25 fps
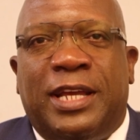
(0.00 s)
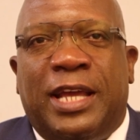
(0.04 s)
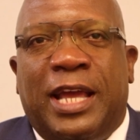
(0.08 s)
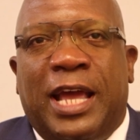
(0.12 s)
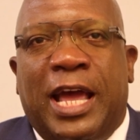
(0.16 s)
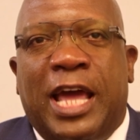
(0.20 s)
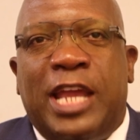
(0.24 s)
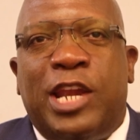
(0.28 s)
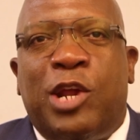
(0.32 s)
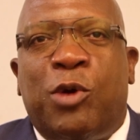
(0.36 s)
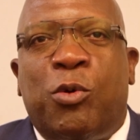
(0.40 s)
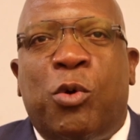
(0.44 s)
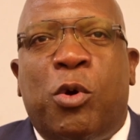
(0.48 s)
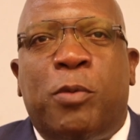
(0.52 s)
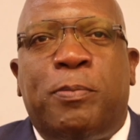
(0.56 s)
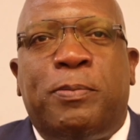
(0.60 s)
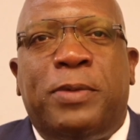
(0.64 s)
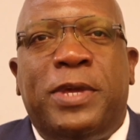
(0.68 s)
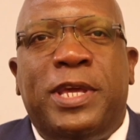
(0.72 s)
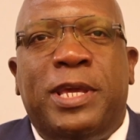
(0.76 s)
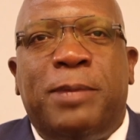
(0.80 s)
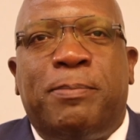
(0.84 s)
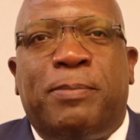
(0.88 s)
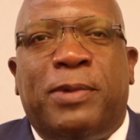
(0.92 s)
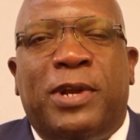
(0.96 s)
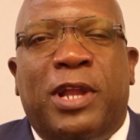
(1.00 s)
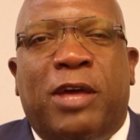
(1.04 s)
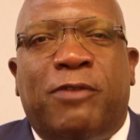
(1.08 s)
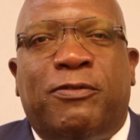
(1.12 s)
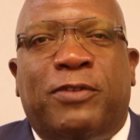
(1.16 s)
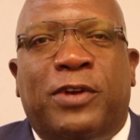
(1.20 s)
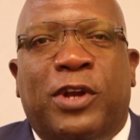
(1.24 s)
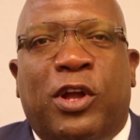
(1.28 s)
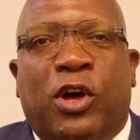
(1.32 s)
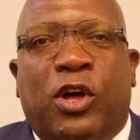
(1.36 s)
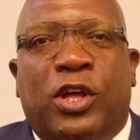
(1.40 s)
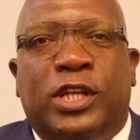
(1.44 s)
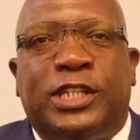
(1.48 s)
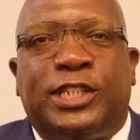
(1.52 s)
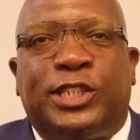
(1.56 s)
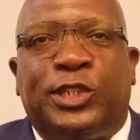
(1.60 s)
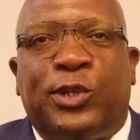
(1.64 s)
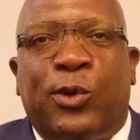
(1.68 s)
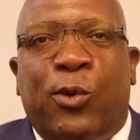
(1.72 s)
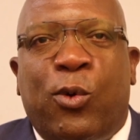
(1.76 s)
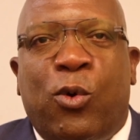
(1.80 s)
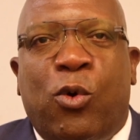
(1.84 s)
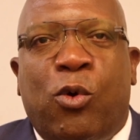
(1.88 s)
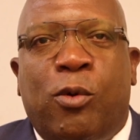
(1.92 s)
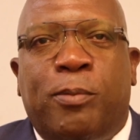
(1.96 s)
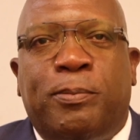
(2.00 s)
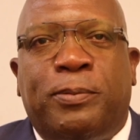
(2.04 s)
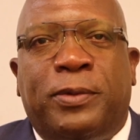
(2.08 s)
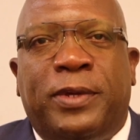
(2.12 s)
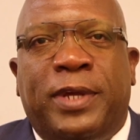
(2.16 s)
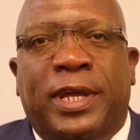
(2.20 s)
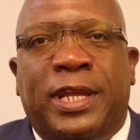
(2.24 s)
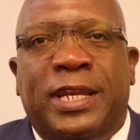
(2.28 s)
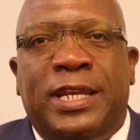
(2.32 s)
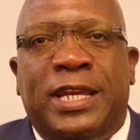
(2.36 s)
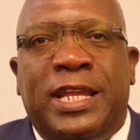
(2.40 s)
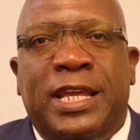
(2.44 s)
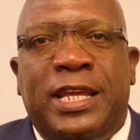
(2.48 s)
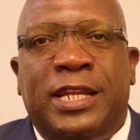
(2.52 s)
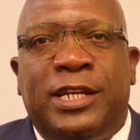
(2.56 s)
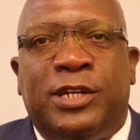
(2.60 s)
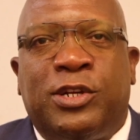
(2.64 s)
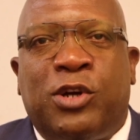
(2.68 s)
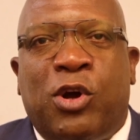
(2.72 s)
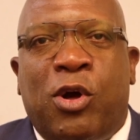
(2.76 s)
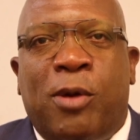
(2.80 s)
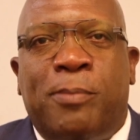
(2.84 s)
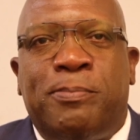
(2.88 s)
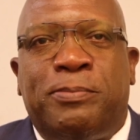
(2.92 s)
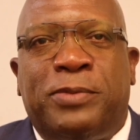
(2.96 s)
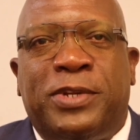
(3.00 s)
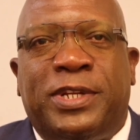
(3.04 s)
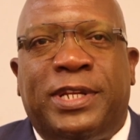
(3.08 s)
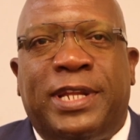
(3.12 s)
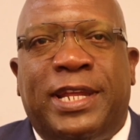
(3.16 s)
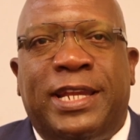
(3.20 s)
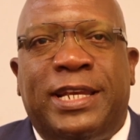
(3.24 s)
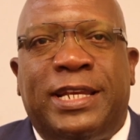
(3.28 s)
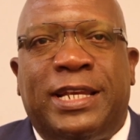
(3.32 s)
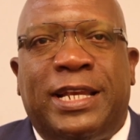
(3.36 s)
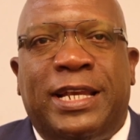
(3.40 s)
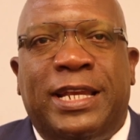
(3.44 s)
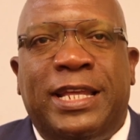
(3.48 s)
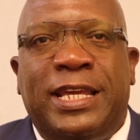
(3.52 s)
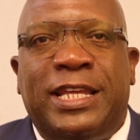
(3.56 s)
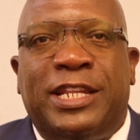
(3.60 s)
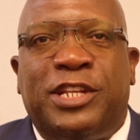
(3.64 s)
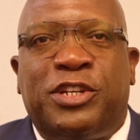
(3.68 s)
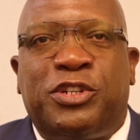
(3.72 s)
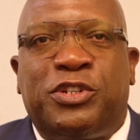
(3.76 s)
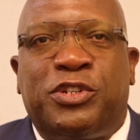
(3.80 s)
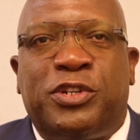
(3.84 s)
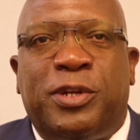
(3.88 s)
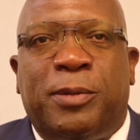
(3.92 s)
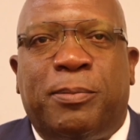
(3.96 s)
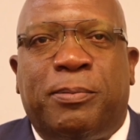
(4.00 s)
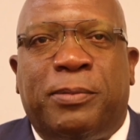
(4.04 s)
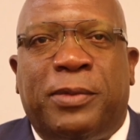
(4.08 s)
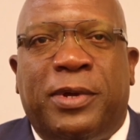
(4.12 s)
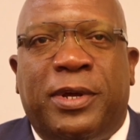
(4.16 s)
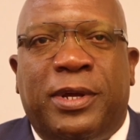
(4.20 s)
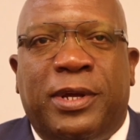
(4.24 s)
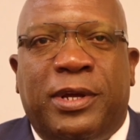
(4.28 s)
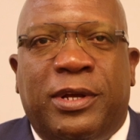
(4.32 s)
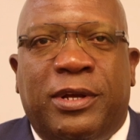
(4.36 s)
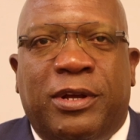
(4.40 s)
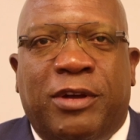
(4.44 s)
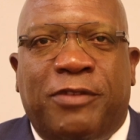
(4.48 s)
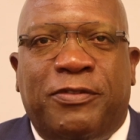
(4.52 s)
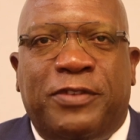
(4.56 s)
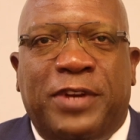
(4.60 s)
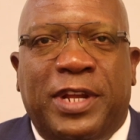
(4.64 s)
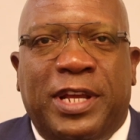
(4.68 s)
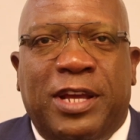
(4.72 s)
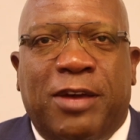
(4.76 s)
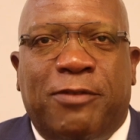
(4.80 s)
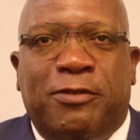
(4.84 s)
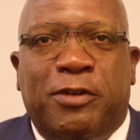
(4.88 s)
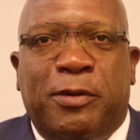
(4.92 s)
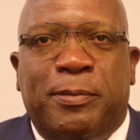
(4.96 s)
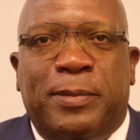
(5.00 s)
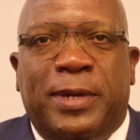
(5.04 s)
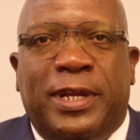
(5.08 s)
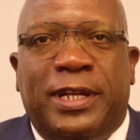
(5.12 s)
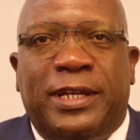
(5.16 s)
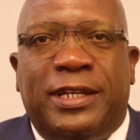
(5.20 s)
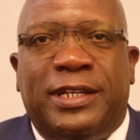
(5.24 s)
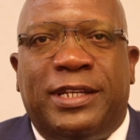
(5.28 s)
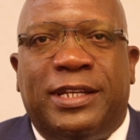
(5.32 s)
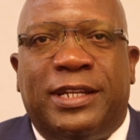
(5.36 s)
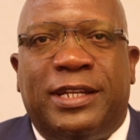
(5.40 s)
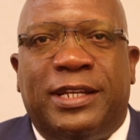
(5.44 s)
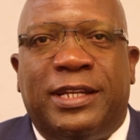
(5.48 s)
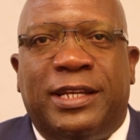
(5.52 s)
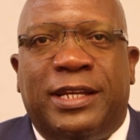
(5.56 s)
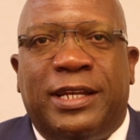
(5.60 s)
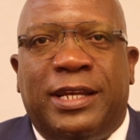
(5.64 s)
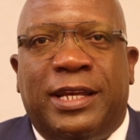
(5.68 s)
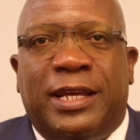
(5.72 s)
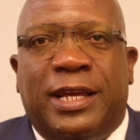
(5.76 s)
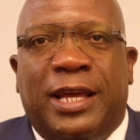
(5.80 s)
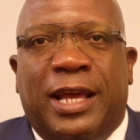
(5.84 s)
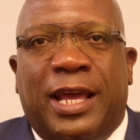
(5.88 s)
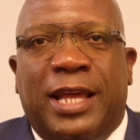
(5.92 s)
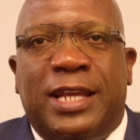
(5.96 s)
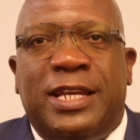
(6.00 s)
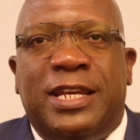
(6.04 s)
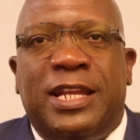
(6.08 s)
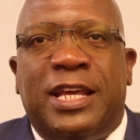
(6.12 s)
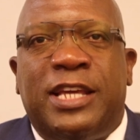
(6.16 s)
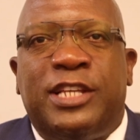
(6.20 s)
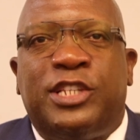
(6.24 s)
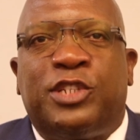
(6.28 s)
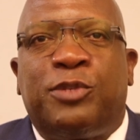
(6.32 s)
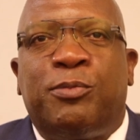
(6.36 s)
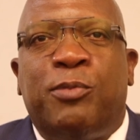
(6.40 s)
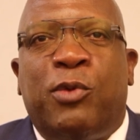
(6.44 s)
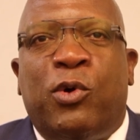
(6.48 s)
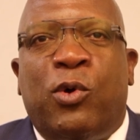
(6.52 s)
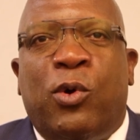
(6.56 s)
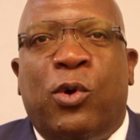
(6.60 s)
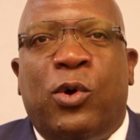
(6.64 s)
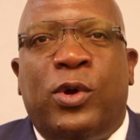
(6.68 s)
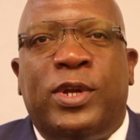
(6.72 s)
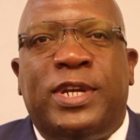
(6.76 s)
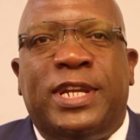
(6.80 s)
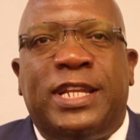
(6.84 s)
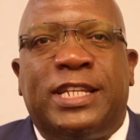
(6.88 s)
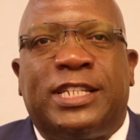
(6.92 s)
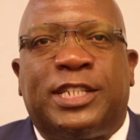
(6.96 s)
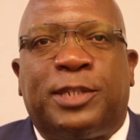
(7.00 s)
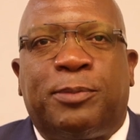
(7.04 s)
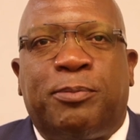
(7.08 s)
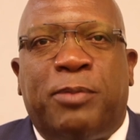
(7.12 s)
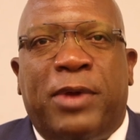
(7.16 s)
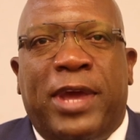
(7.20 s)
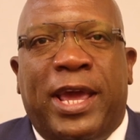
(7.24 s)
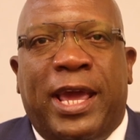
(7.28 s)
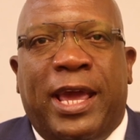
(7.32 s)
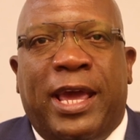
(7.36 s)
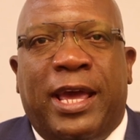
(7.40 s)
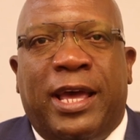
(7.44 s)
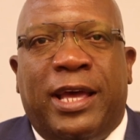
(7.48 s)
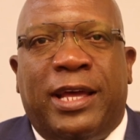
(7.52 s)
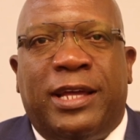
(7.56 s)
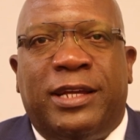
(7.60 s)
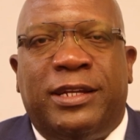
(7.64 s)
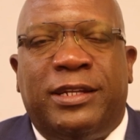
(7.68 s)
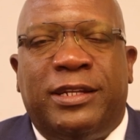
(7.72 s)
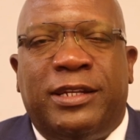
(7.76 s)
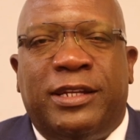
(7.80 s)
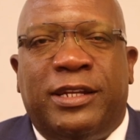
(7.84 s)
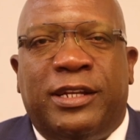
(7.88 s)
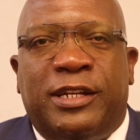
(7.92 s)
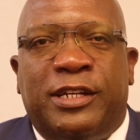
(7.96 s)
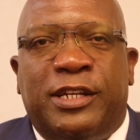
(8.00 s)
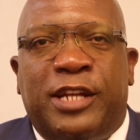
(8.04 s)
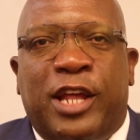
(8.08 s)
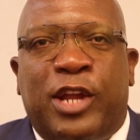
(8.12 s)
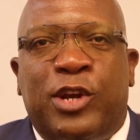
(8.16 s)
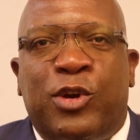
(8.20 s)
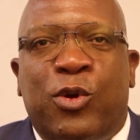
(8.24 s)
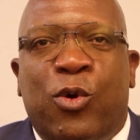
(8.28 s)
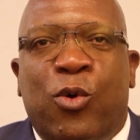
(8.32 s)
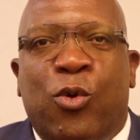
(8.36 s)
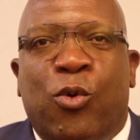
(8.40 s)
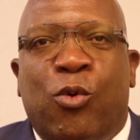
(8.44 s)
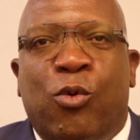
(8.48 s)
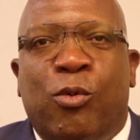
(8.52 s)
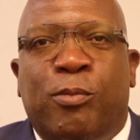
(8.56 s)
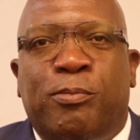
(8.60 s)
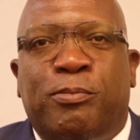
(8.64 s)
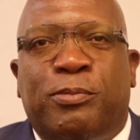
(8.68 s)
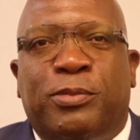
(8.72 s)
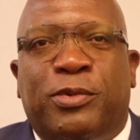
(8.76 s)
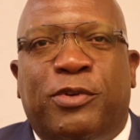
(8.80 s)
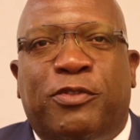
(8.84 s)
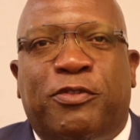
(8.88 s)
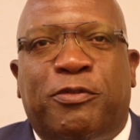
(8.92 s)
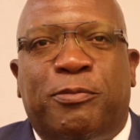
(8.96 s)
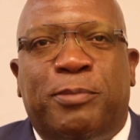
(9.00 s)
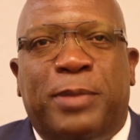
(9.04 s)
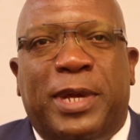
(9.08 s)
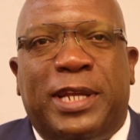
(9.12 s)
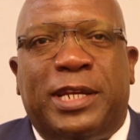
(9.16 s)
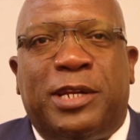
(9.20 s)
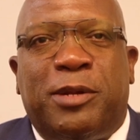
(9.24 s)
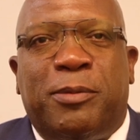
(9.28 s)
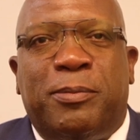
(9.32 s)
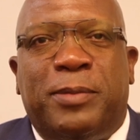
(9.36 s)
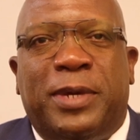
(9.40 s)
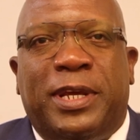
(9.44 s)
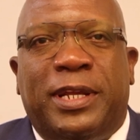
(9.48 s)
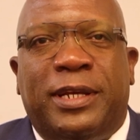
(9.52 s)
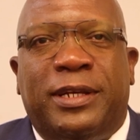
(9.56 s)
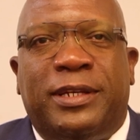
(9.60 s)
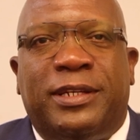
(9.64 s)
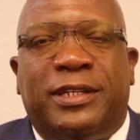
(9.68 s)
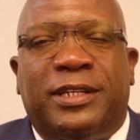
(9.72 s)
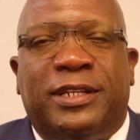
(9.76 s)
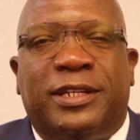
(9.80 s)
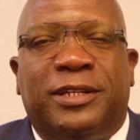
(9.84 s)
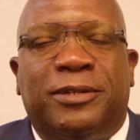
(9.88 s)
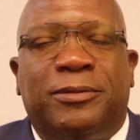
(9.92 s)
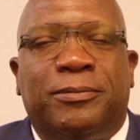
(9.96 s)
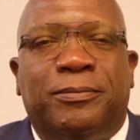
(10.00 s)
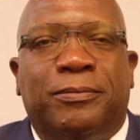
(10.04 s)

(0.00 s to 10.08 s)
and our people have lost hope in the incompetent leadership of the government, and there is more despair than hope of betterment.